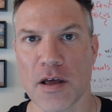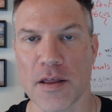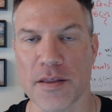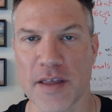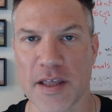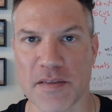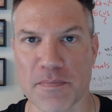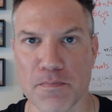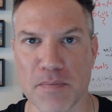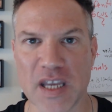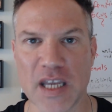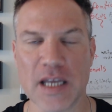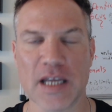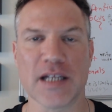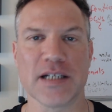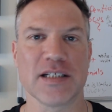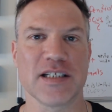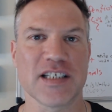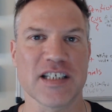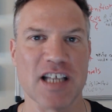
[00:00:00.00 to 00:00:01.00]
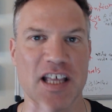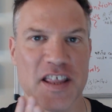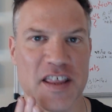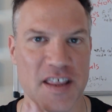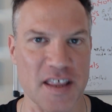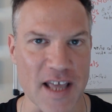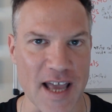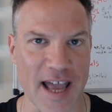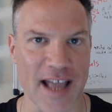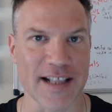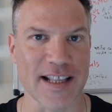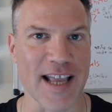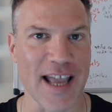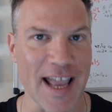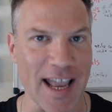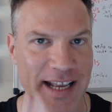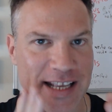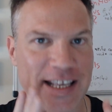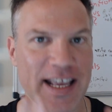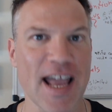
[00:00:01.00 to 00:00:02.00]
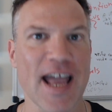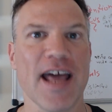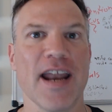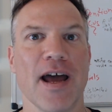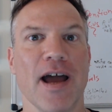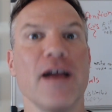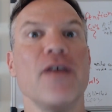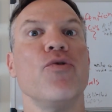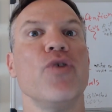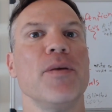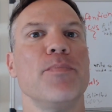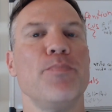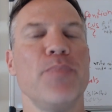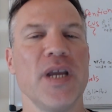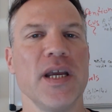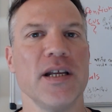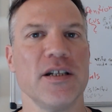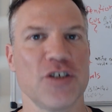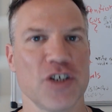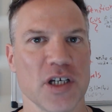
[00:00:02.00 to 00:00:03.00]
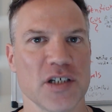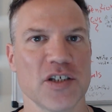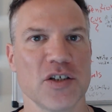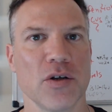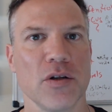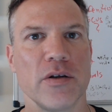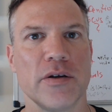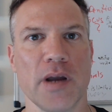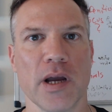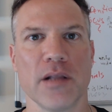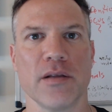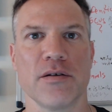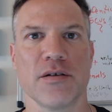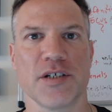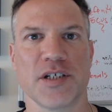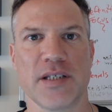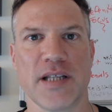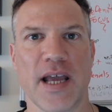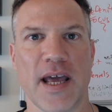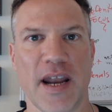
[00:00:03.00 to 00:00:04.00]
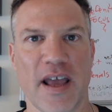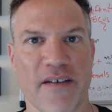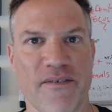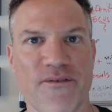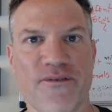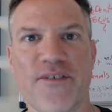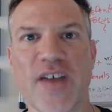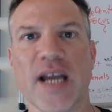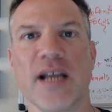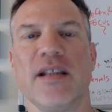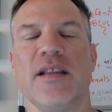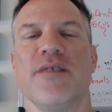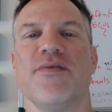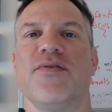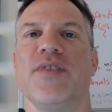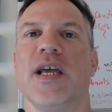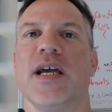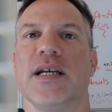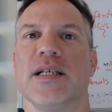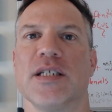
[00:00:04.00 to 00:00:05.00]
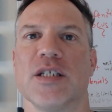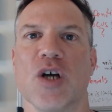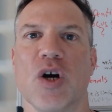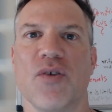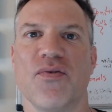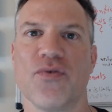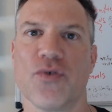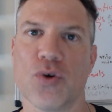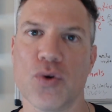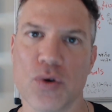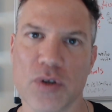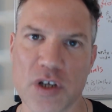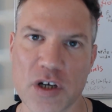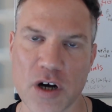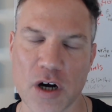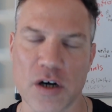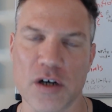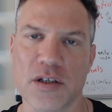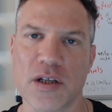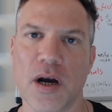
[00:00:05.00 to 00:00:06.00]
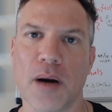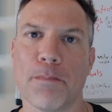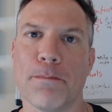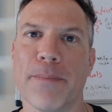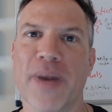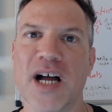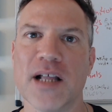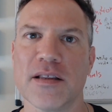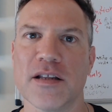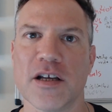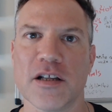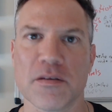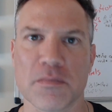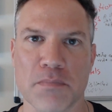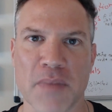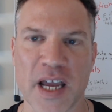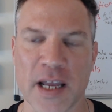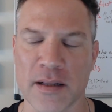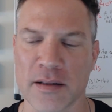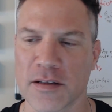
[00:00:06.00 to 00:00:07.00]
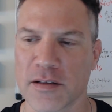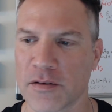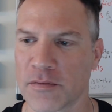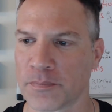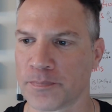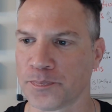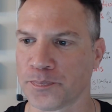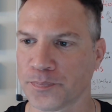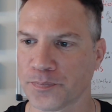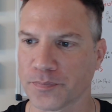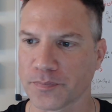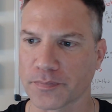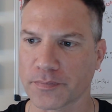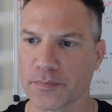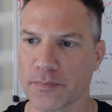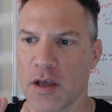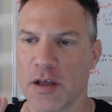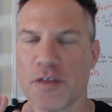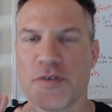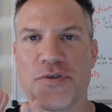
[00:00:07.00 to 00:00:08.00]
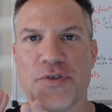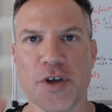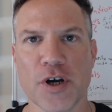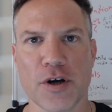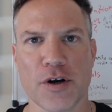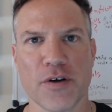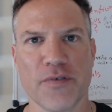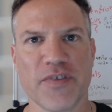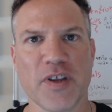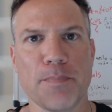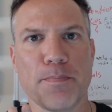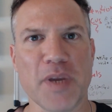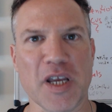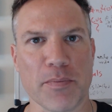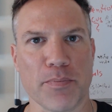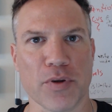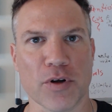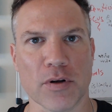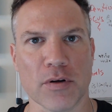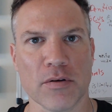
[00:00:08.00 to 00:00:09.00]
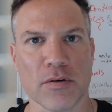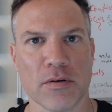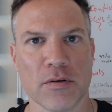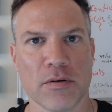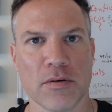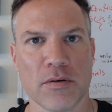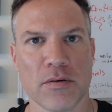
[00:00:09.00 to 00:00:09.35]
That means that, again, I repeat, just so you understand effectiveness of good cart abandonment, third of the people